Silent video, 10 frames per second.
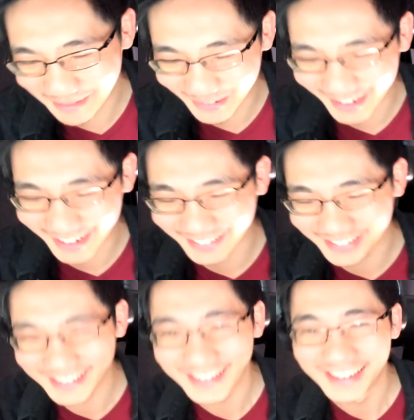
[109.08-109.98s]
around,
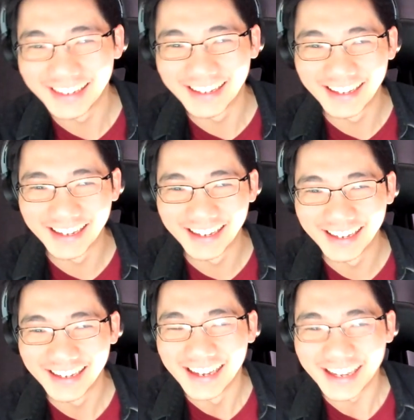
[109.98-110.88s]

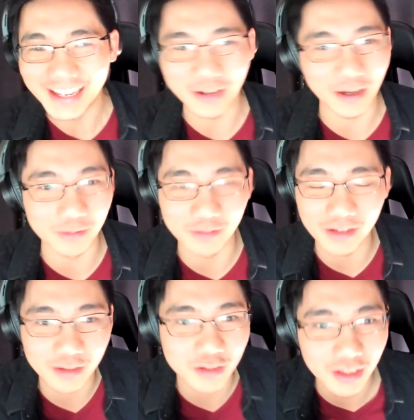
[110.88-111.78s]
it,
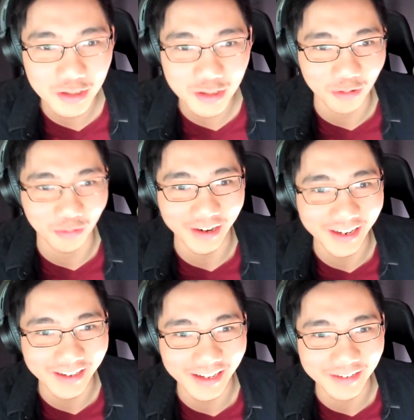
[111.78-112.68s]
it's such a
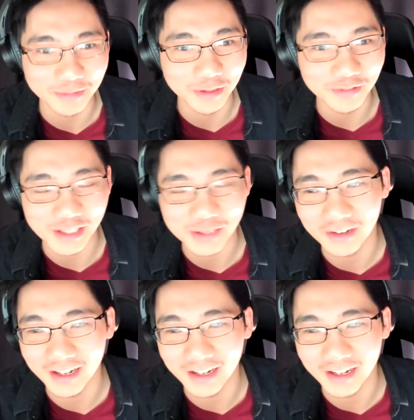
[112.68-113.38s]
great like movie as well.